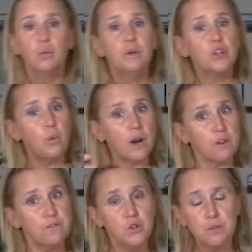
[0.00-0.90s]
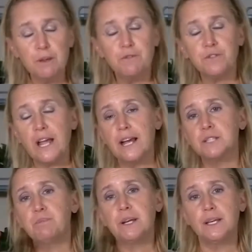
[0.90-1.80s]
We don't want our food to be
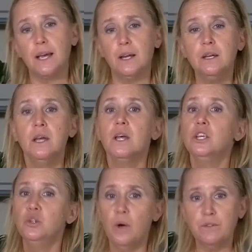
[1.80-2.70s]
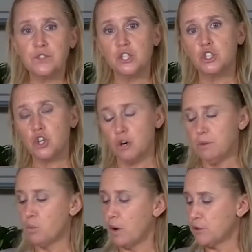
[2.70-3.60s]
flat, but again, you have to
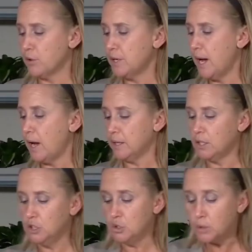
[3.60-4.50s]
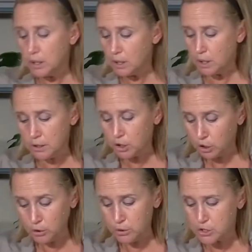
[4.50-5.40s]
determine whether or not you can
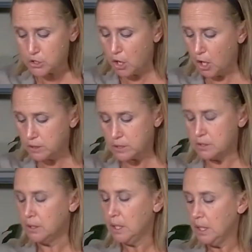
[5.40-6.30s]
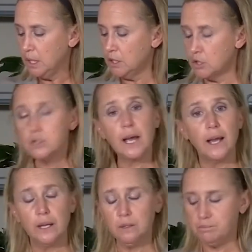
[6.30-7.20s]
include salt in your
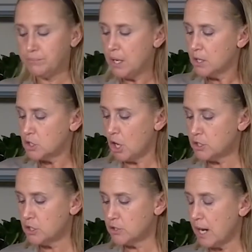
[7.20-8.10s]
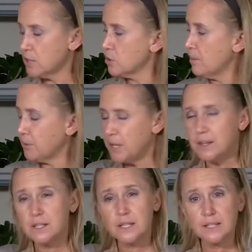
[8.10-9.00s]
diet. Talk to your doctor about
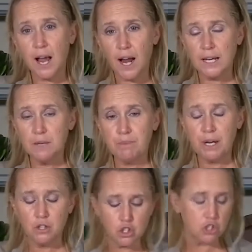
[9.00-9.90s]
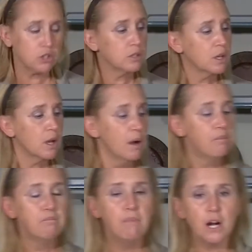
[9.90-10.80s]
that. That's a tiny pinch,
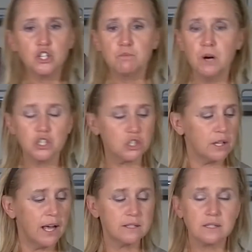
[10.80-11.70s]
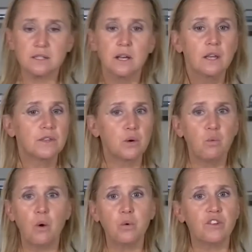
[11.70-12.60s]
much, much less
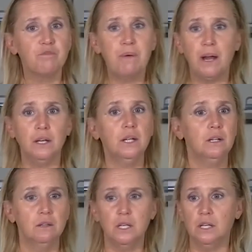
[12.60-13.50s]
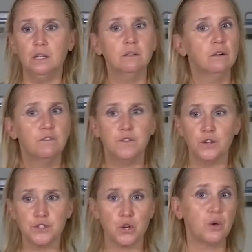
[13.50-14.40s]
than what would have been in the
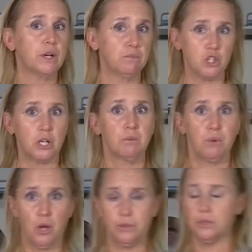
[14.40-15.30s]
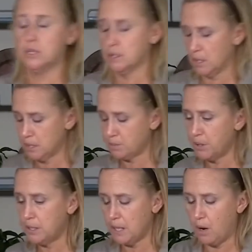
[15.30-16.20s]
full sodium chicken broth. Let's
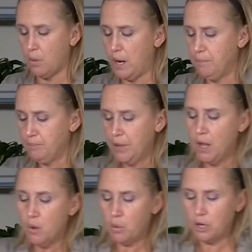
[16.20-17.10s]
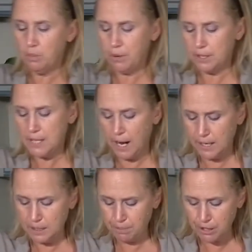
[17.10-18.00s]
put it that way. We're going to put a
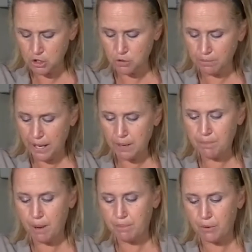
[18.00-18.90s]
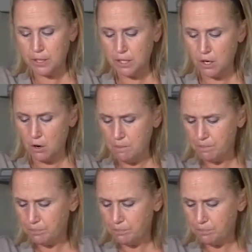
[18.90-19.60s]
tiny pinch of black pepper in here